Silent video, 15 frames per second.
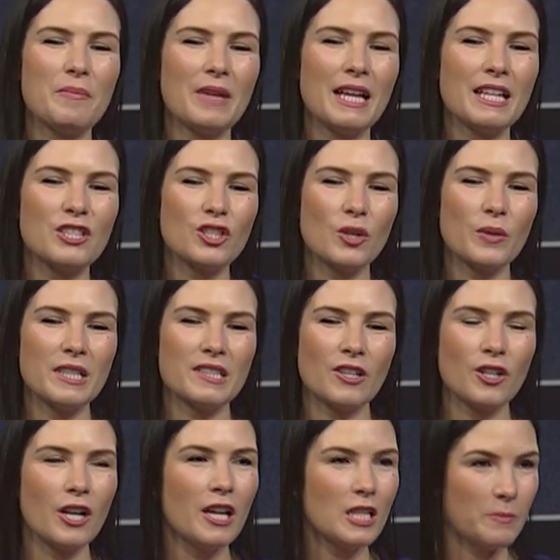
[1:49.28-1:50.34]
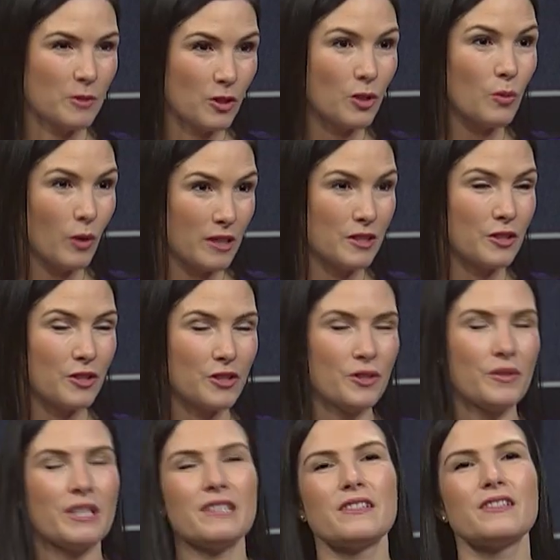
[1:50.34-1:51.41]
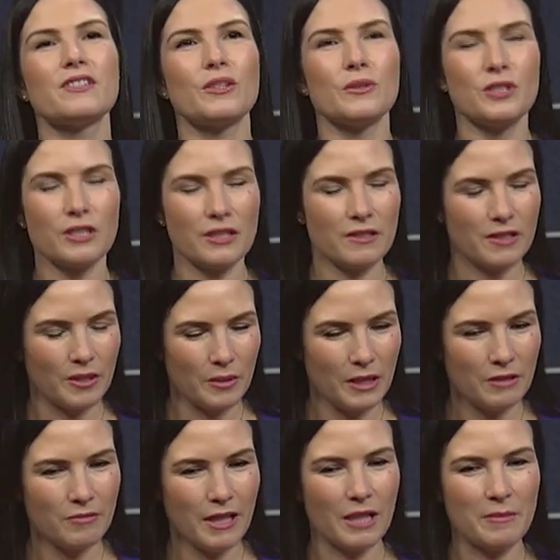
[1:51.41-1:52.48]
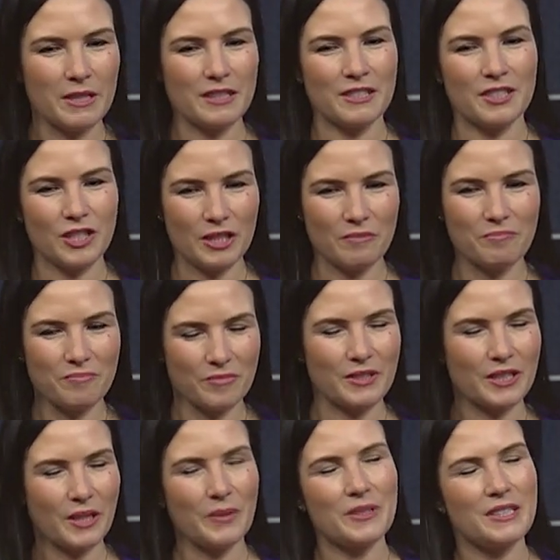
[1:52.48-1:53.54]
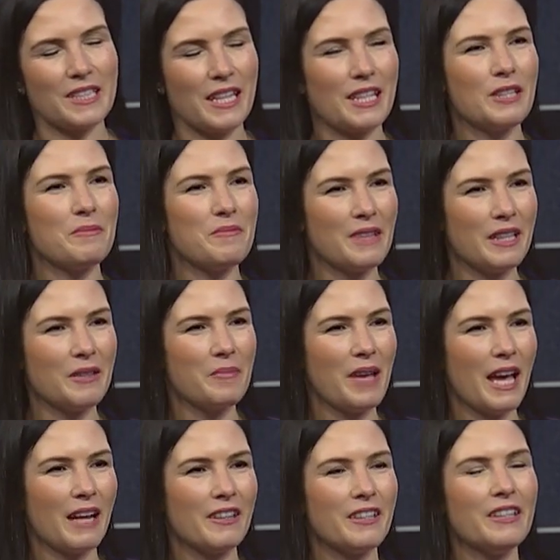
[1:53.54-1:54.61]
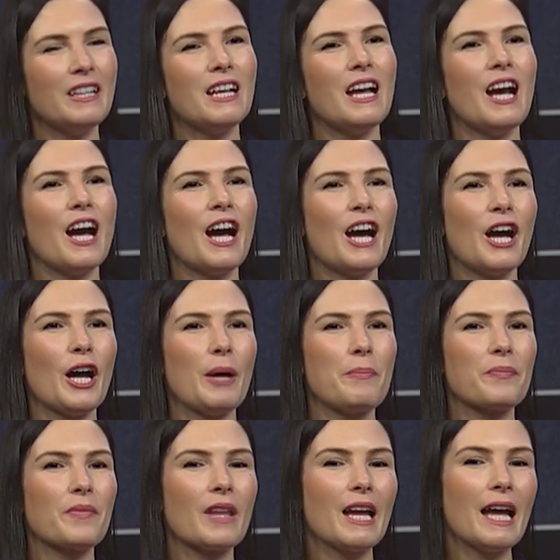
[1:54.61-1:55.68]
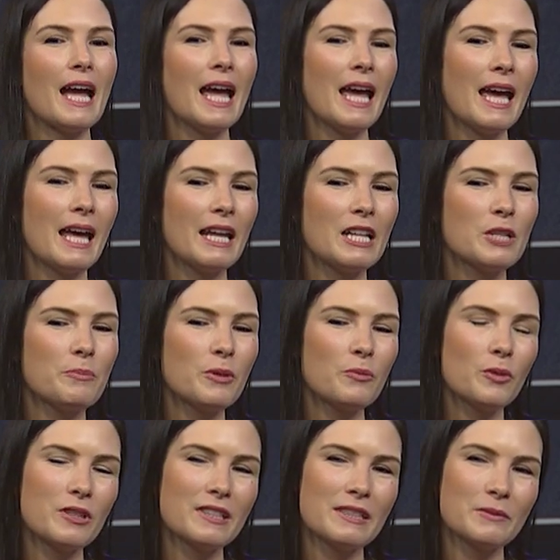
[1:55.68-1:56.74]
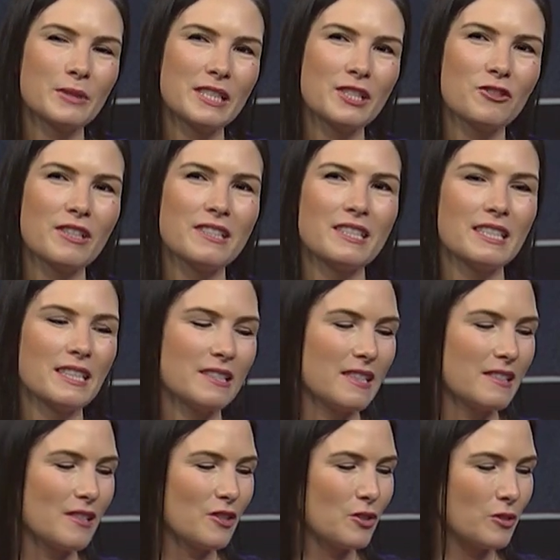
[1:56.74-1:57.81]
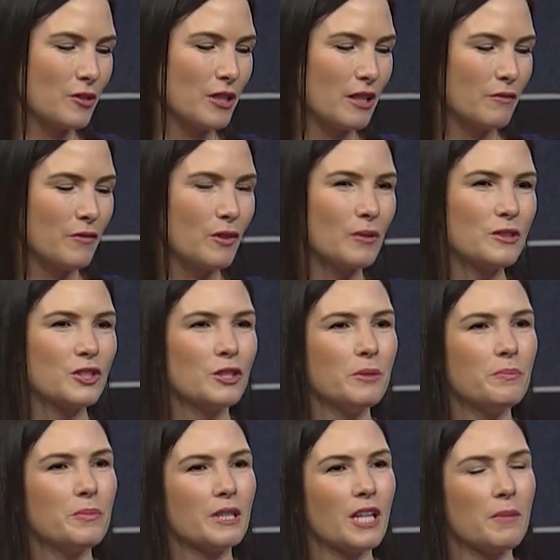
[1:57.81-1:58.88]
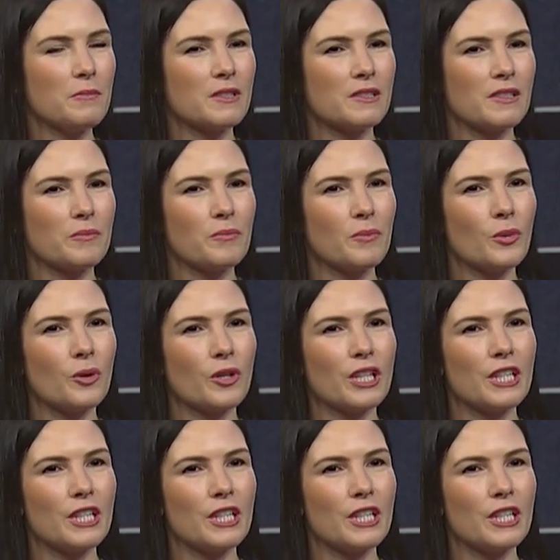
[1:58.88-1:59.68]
And so it's her husband who wants her to do this, and so he recommends that she go and stay at the manor. But what's interesting is as the story unfolds, she becomes more